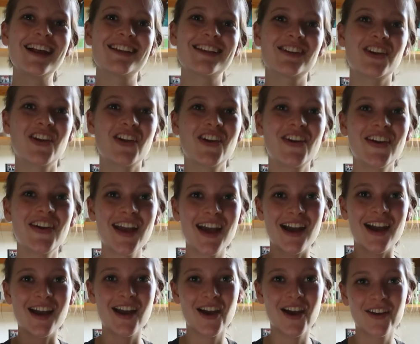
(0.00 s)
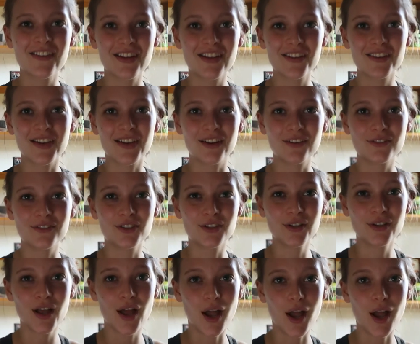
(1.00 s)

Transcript: So yeah, hope that was helpful.